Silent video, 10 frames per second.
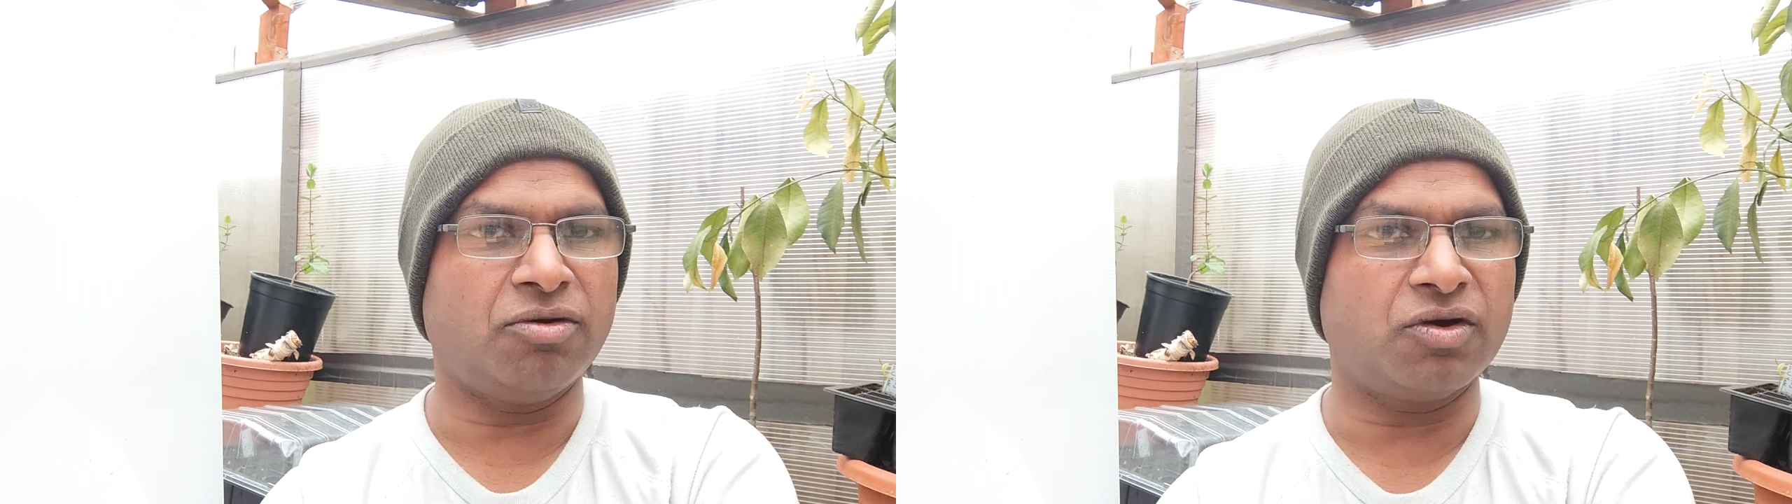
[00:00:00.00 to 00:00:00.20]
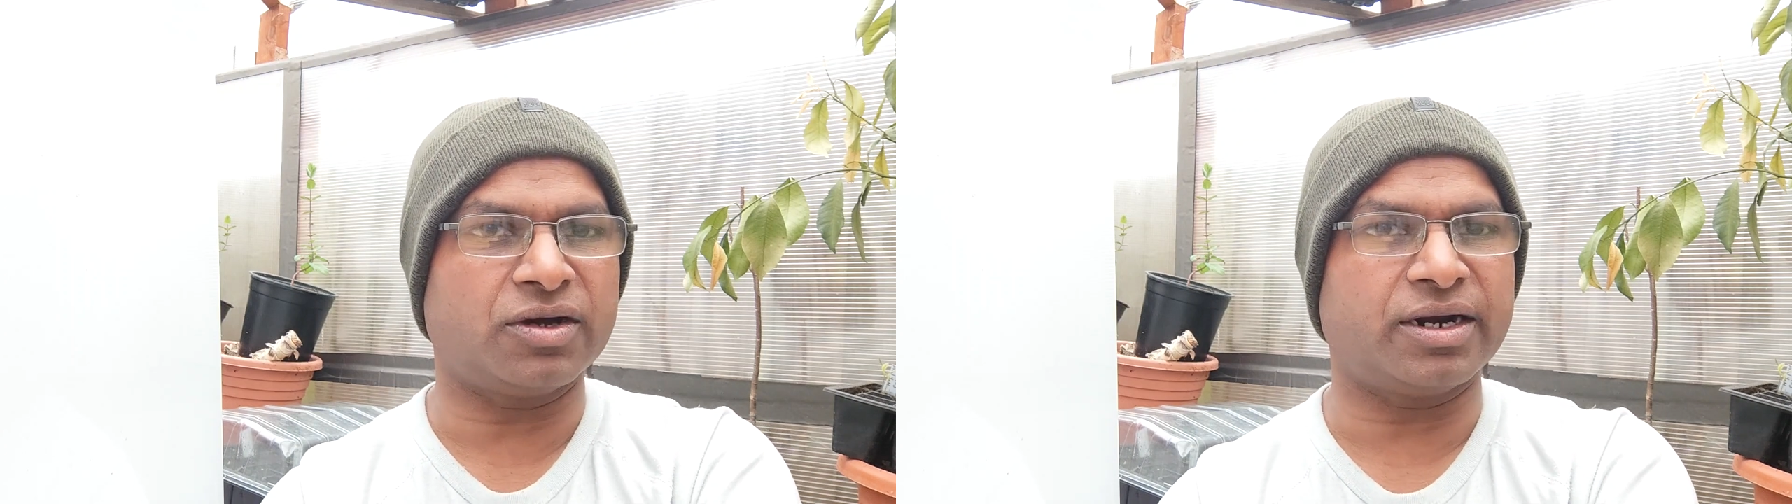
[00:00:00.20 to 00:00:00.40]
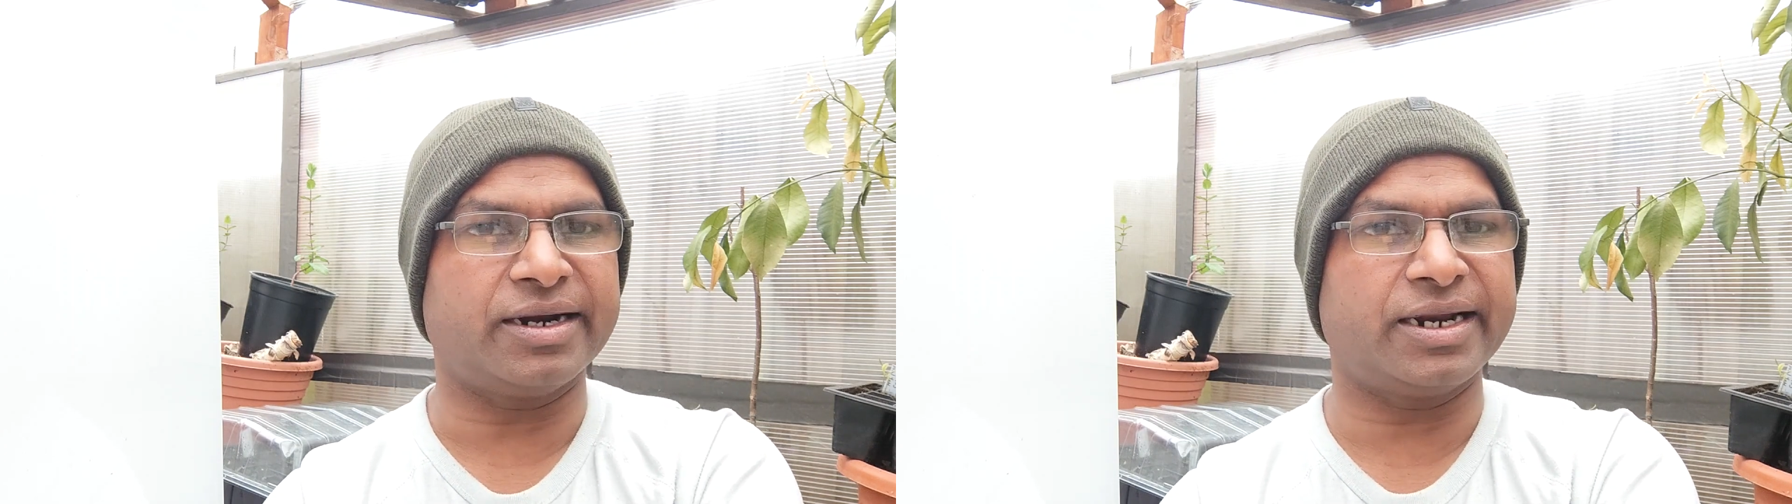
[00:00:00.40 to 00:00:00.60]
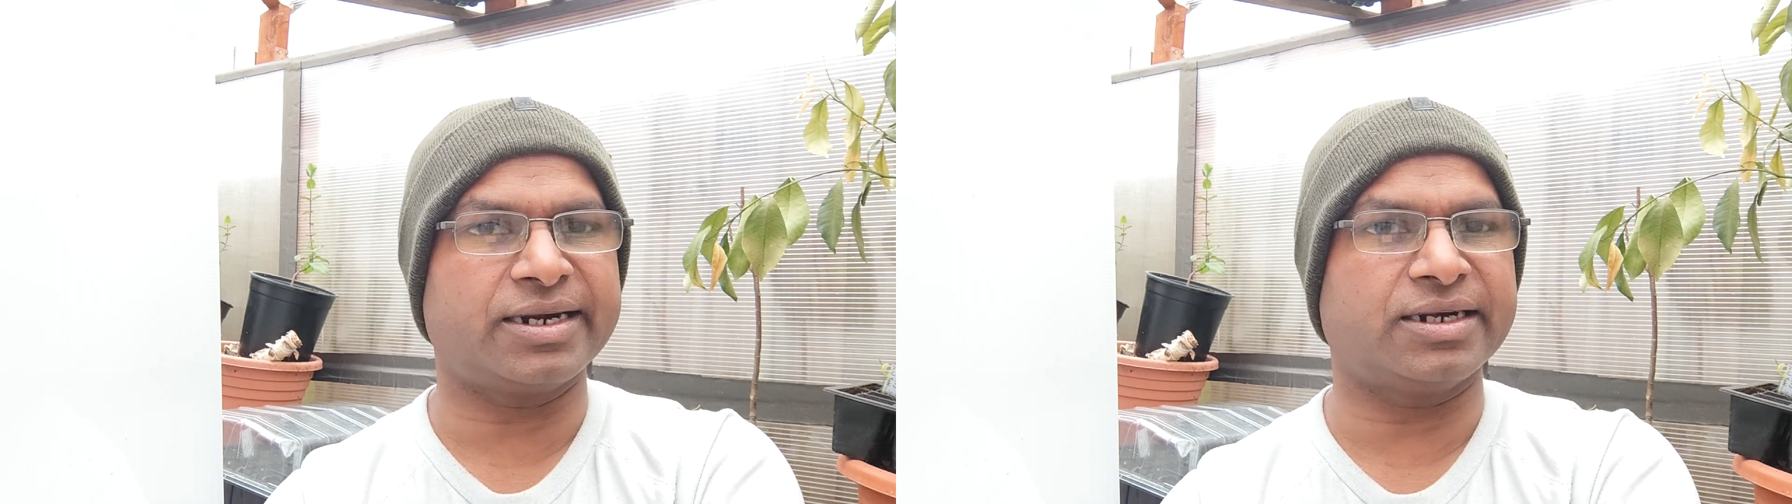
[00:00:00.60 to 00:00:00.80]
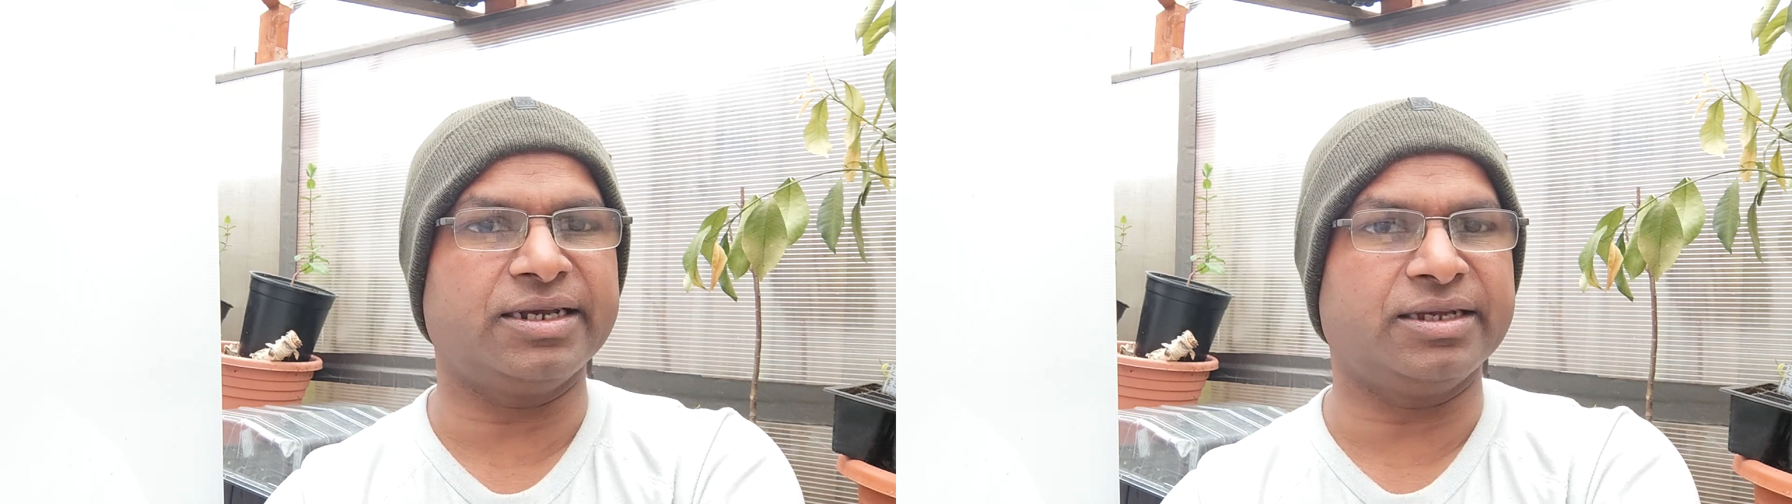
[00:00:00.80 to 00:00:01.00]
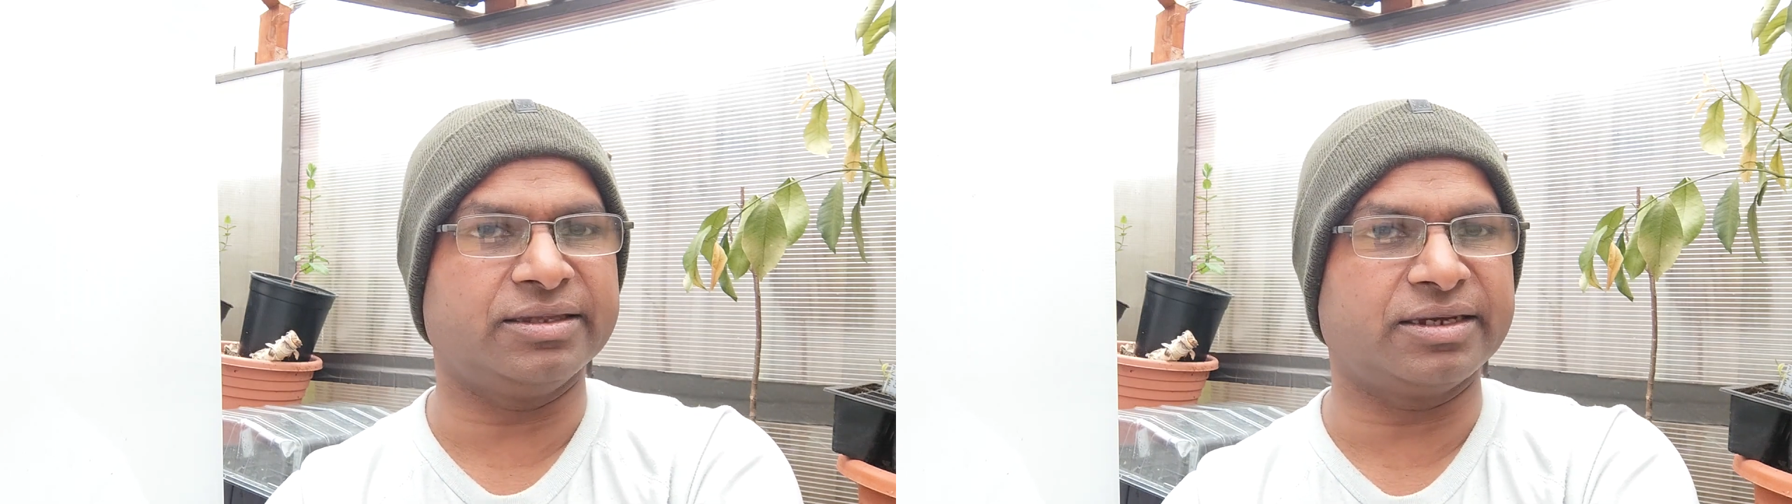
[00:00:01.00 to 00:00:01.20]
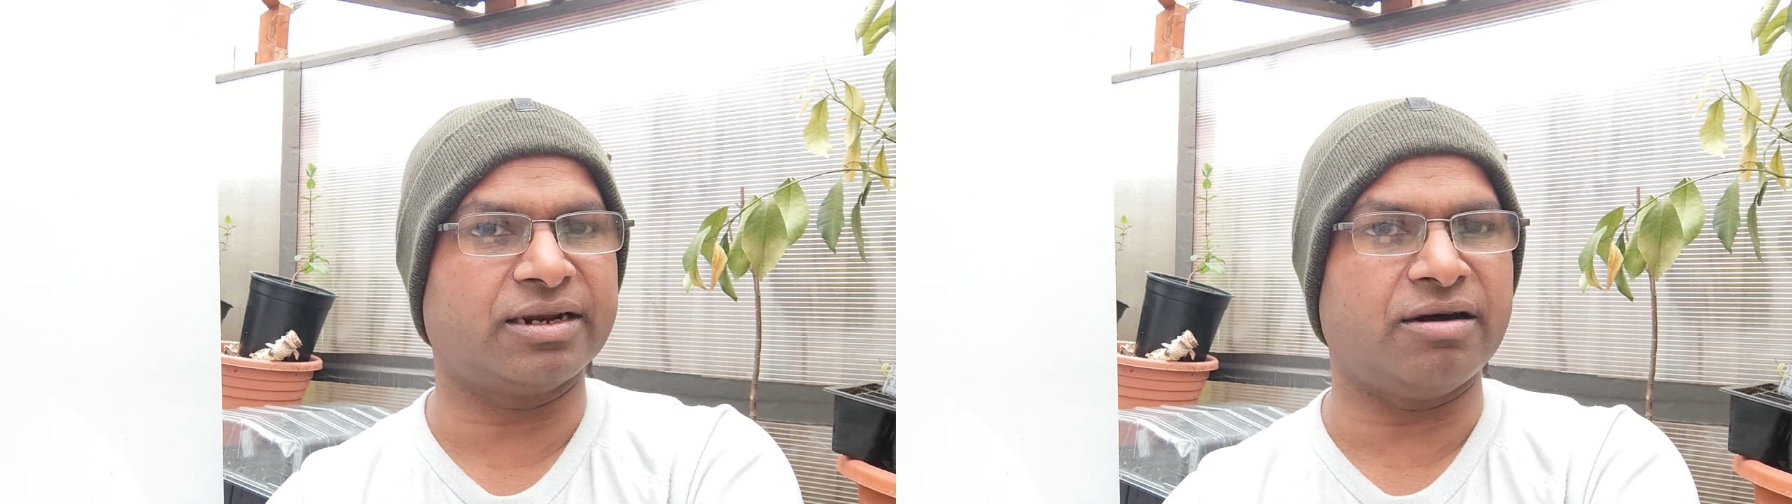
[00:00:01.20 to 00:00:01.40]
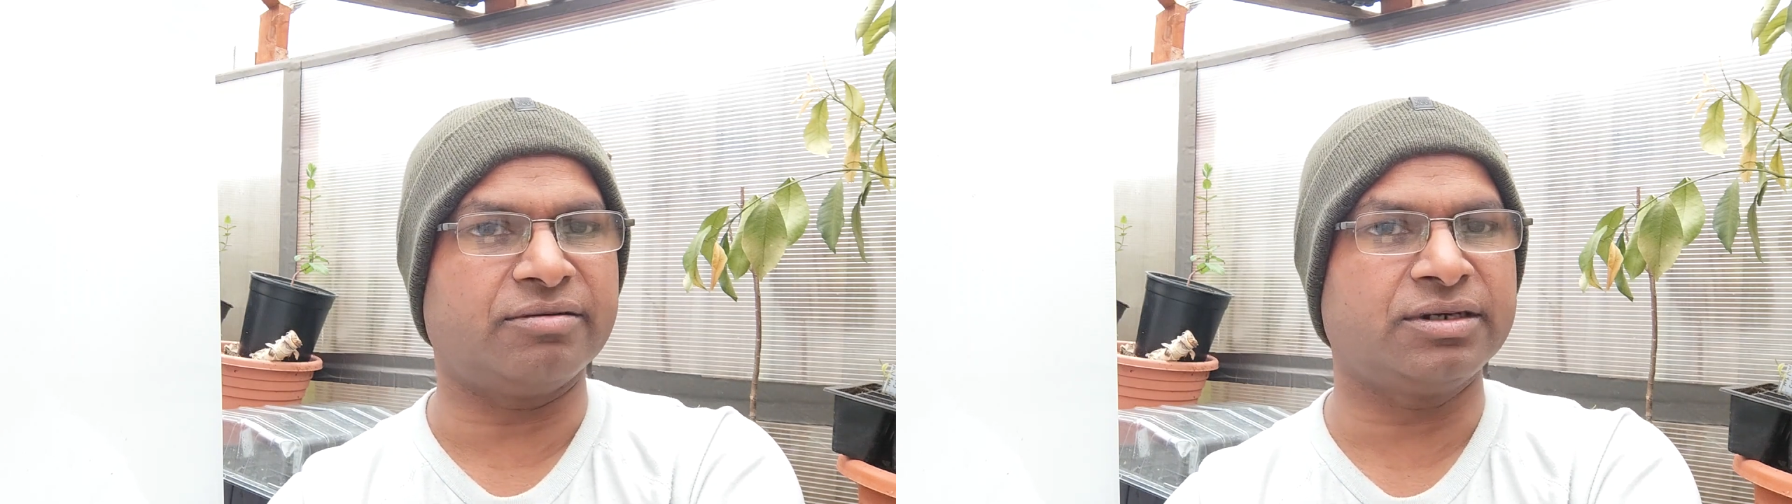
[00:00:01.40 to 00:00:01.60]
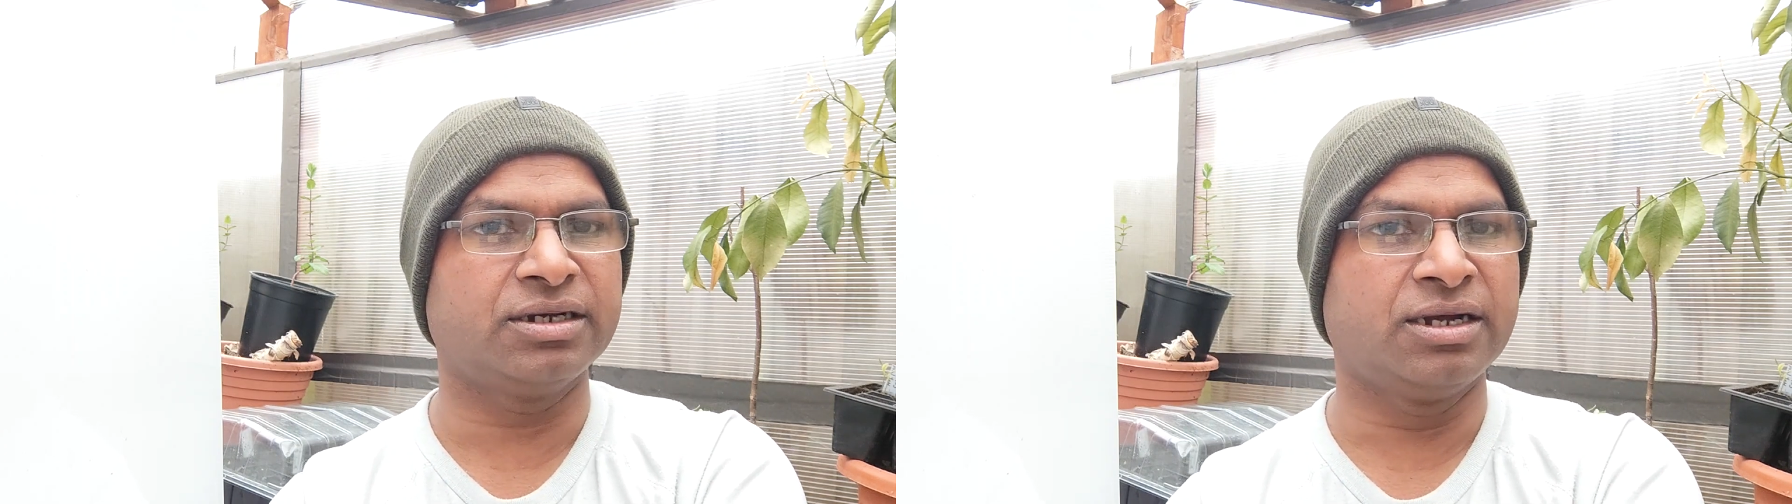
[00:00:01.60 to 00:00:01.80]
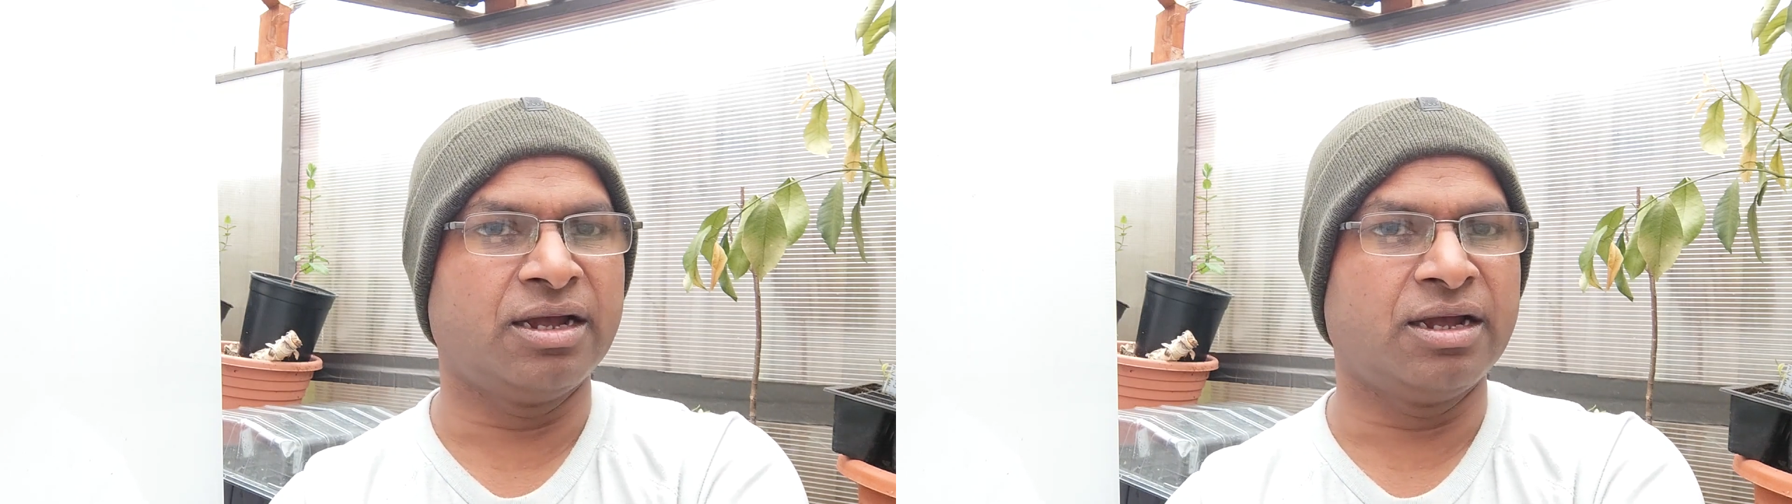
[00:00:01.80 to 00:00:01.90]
okra directly in the ground.